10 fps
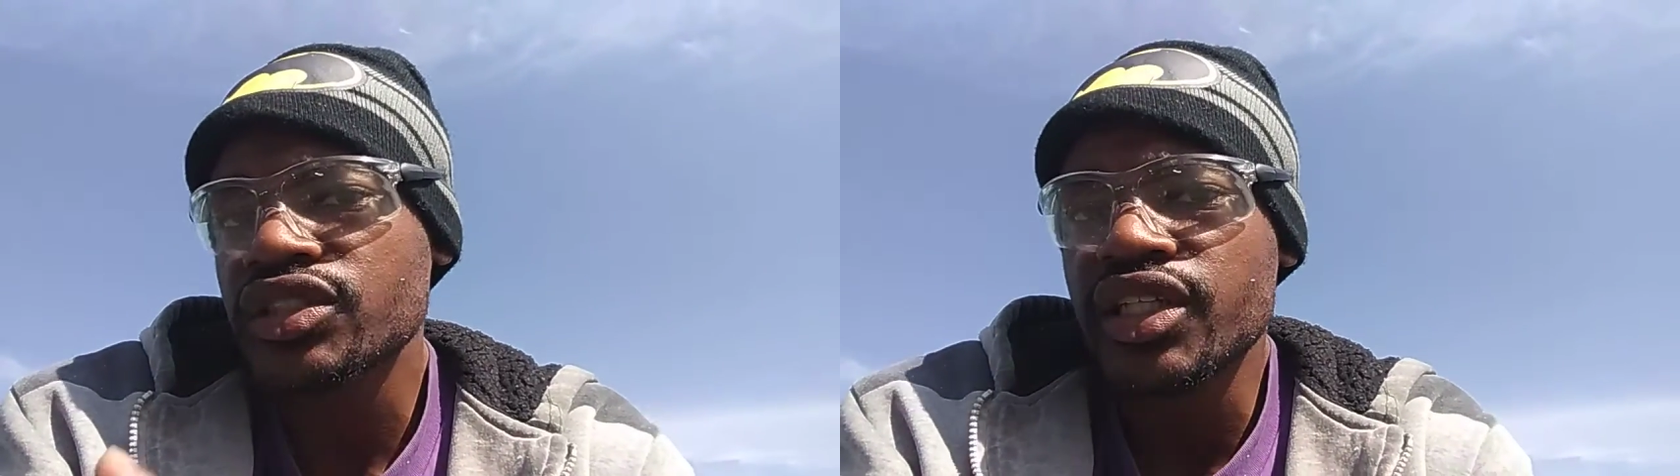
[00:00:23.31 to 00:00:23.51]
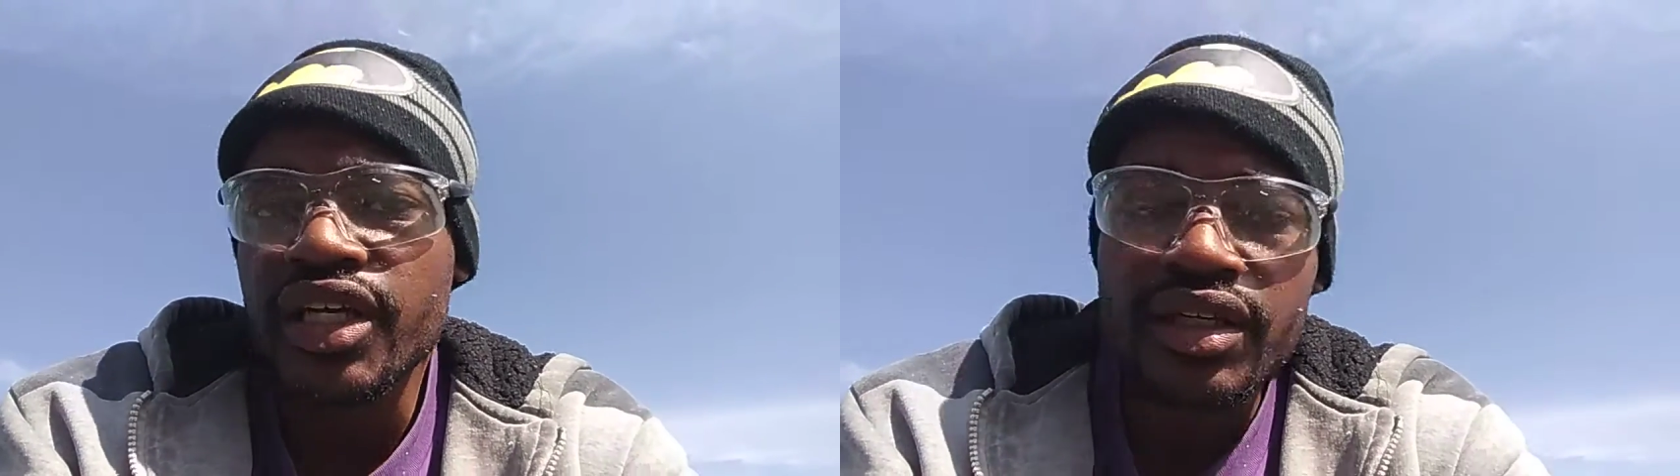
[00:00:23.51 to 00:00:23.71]

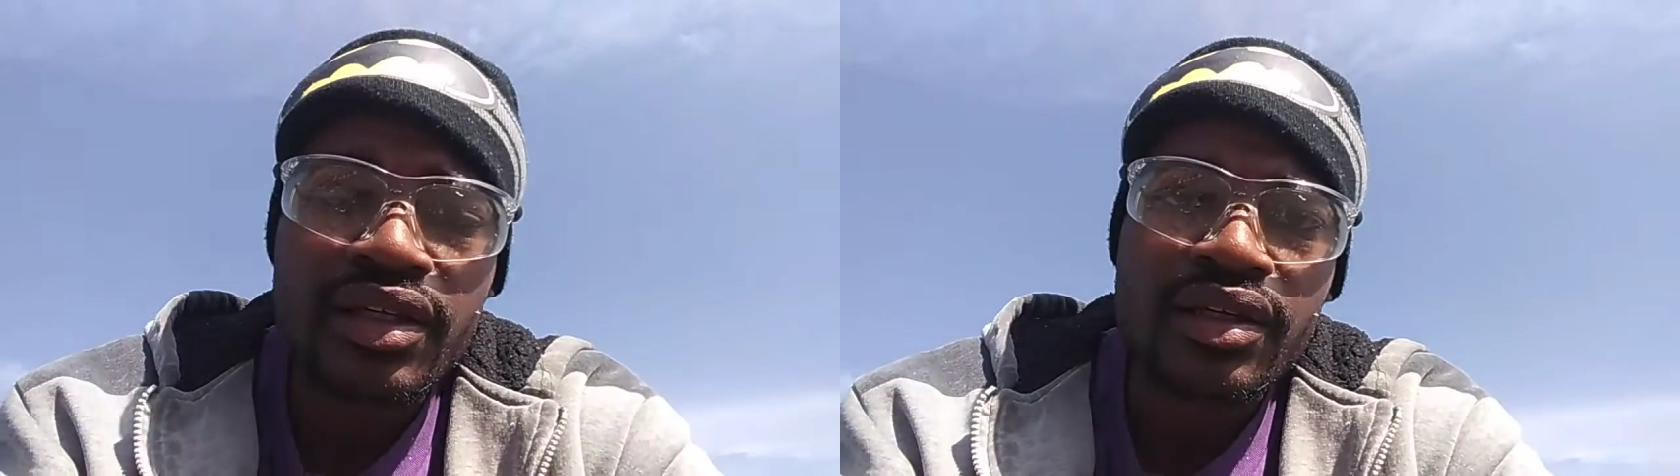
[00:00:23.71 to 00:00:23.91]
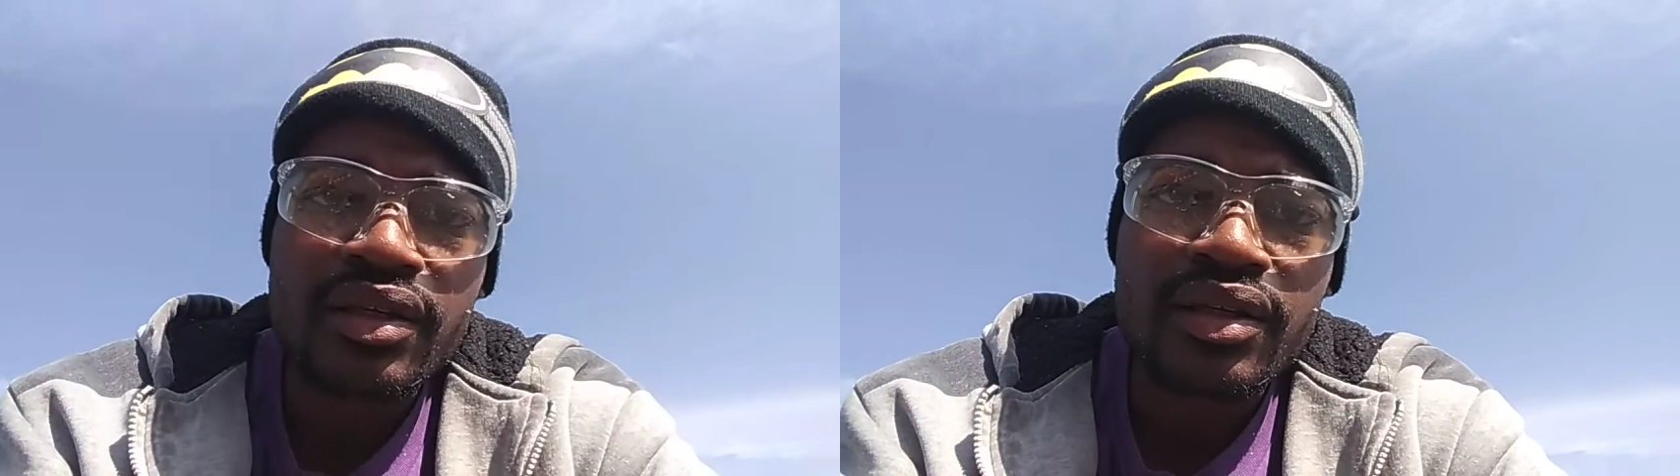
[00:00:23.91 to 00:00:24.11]
thing
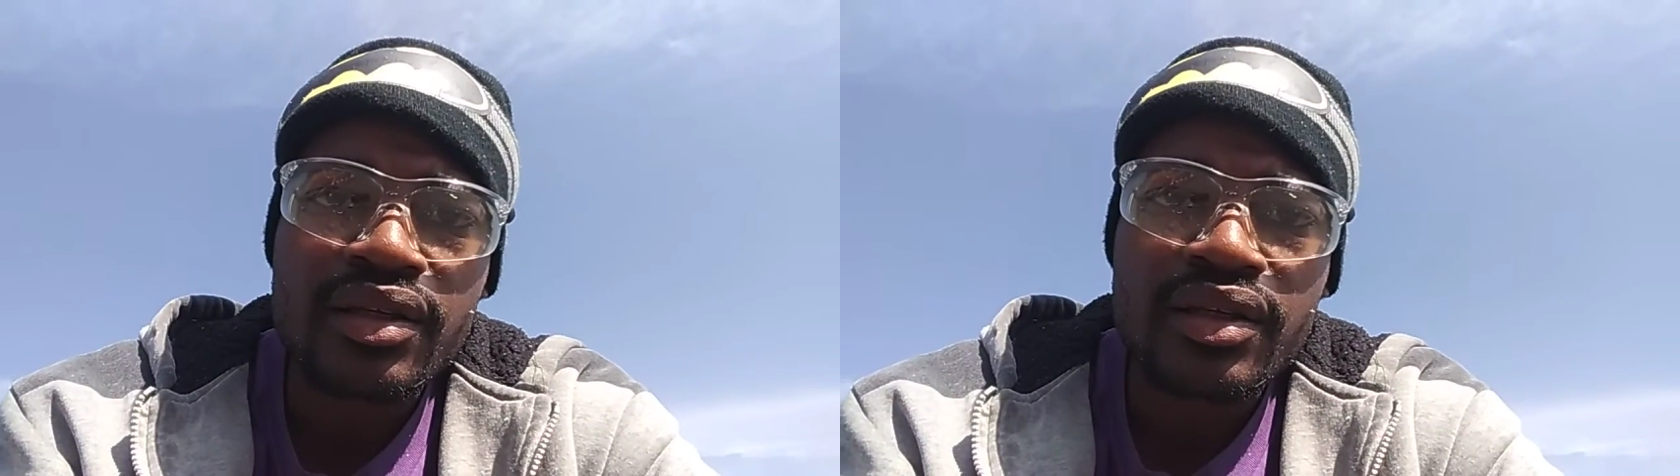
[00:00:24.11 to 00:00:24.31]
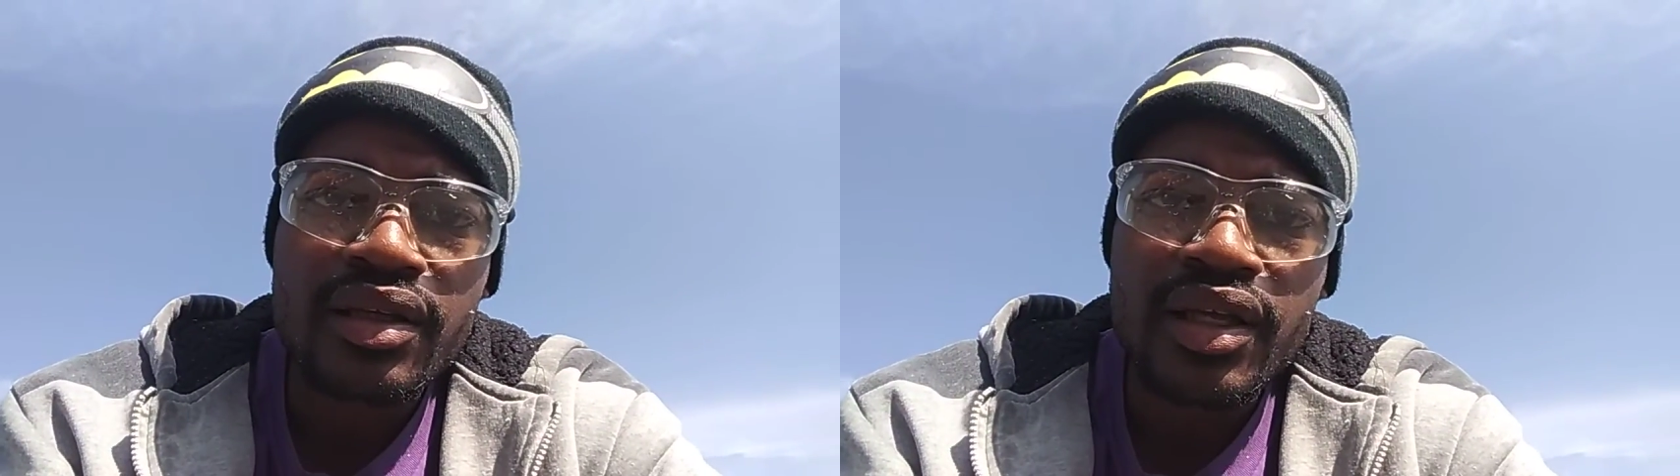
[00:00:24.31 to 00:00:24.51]

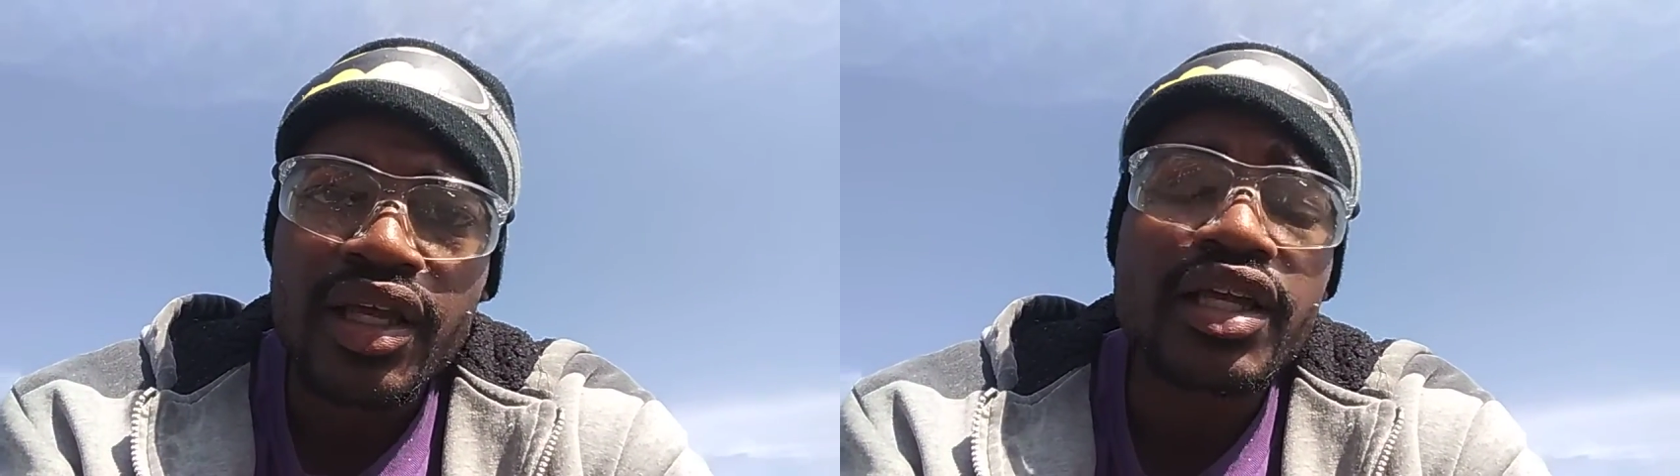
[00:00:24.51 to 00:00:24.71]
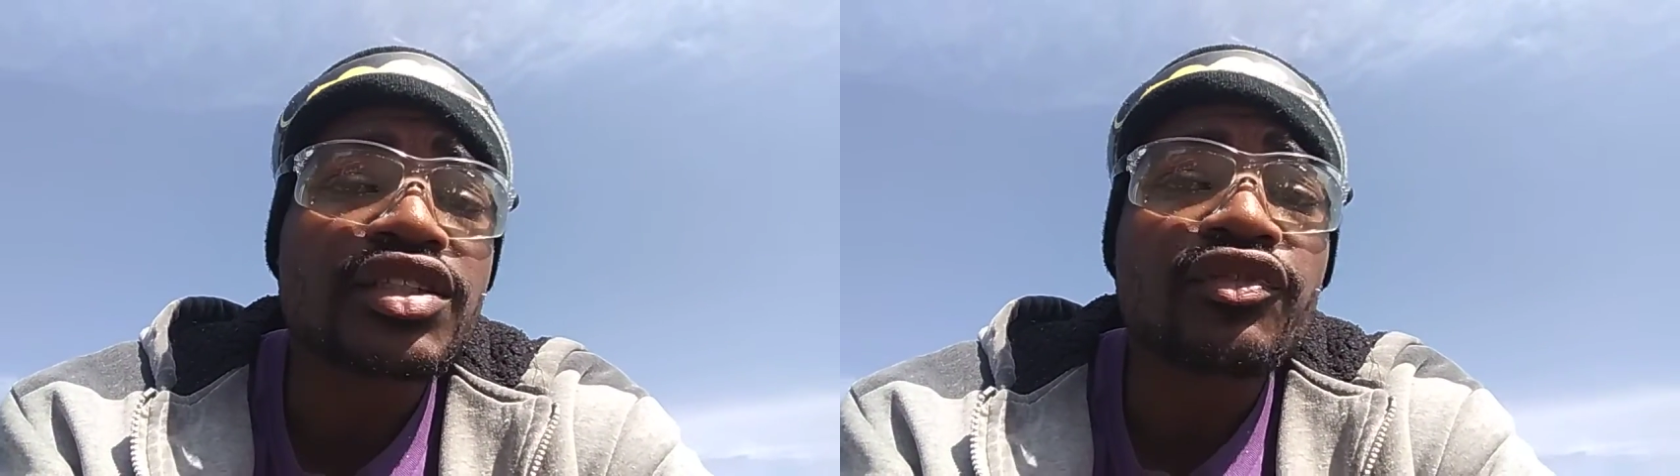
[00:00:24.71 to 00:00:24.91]

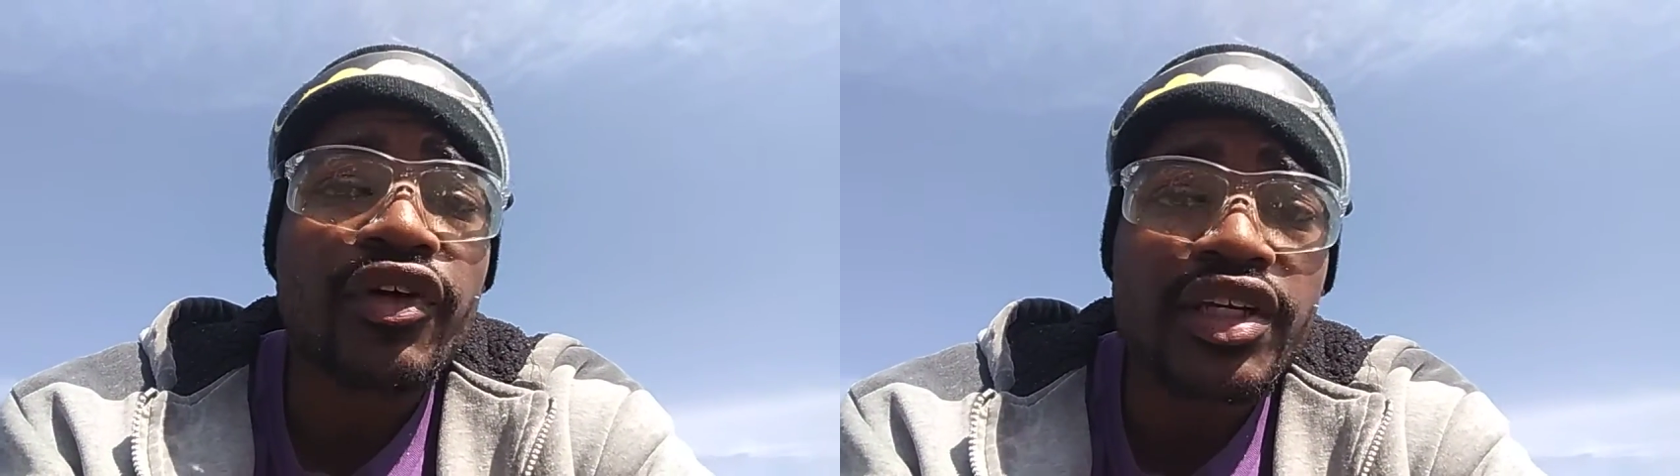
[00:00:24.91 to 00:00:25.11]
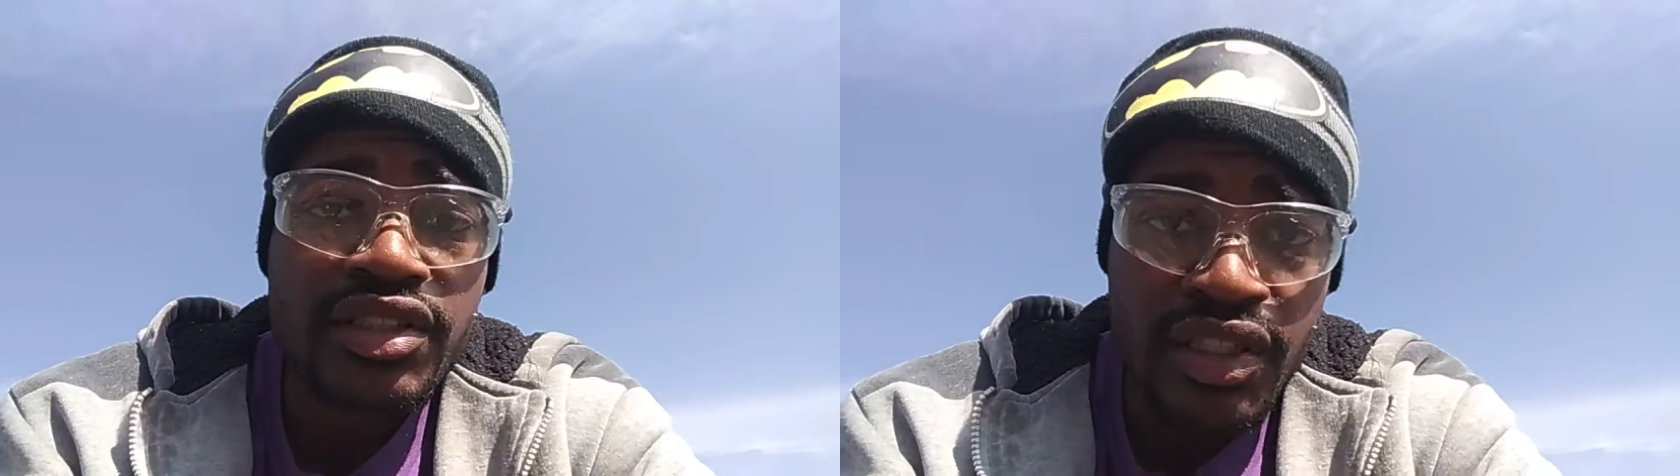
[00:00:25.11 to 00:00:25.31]
is the
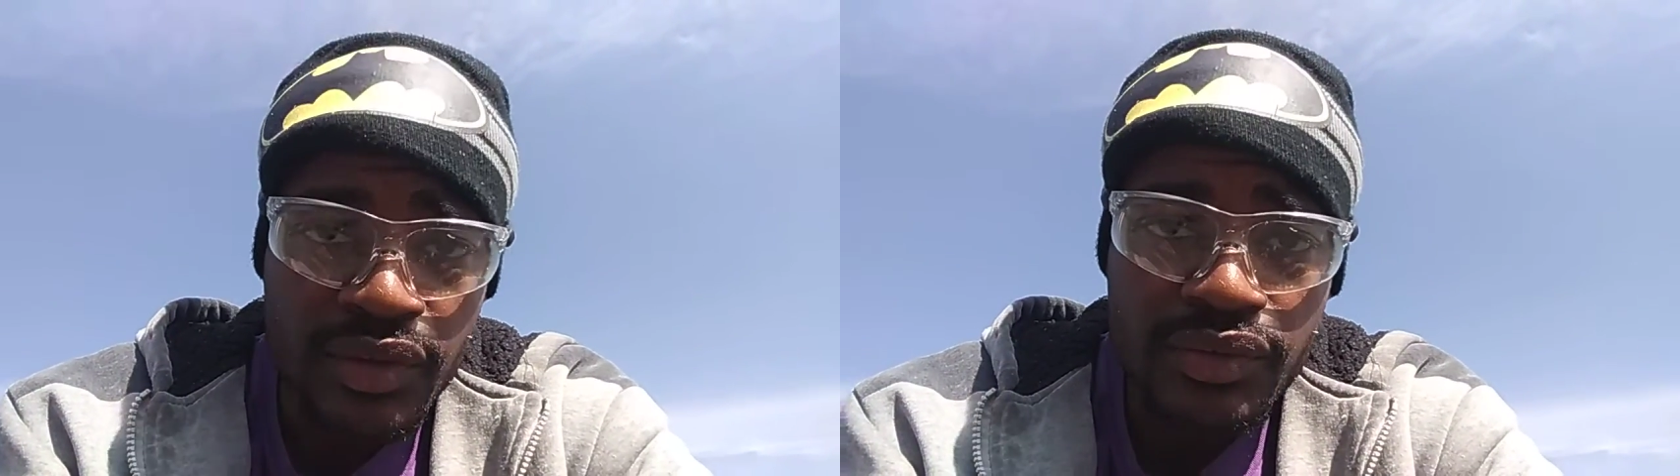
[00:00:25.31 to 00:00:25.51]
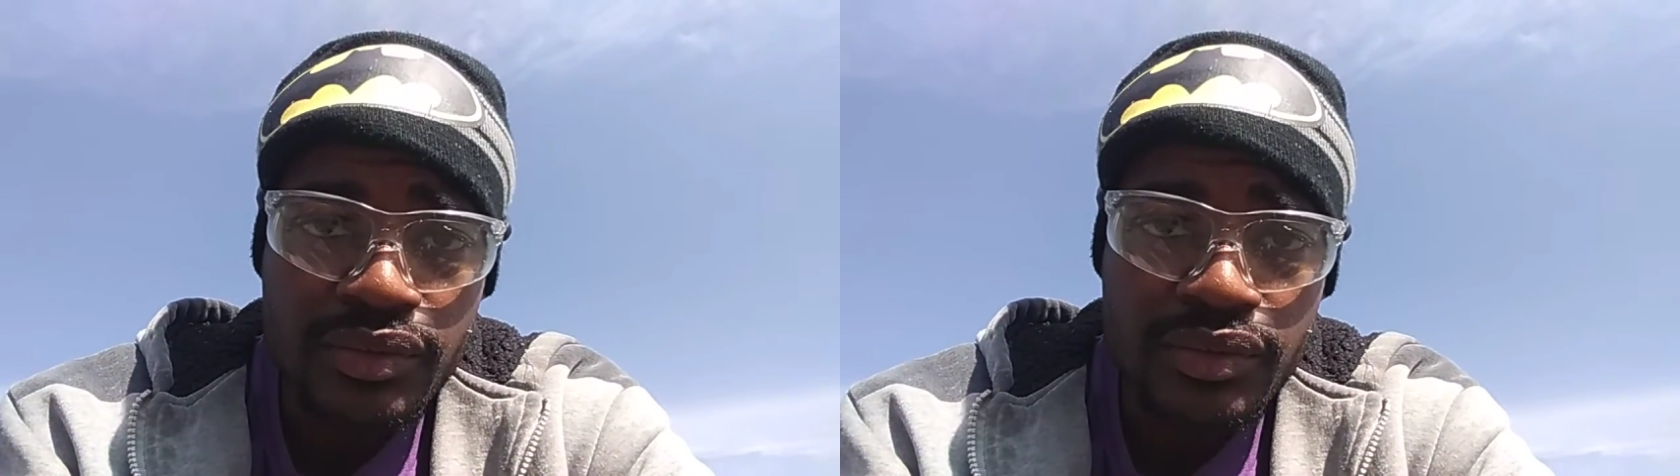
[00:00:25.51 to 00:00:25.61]
friend zone.